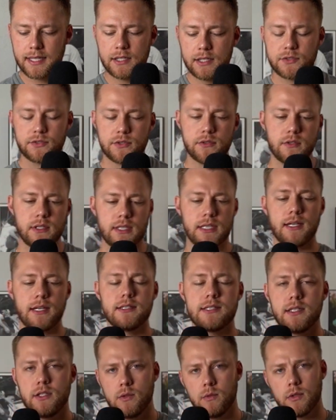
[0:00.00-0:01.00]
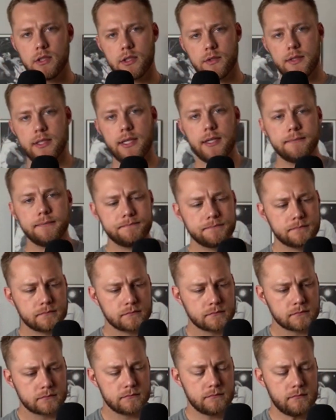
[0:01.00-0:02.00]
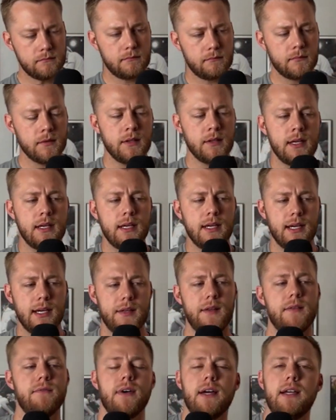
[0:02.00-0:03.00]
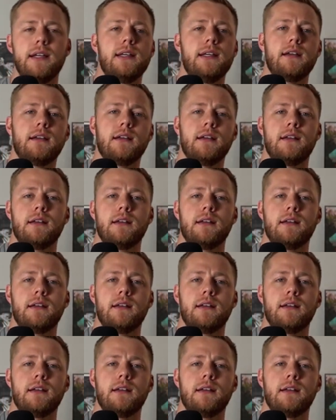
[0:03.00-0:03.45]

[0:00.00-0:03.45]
true to the content you want to create, and then finding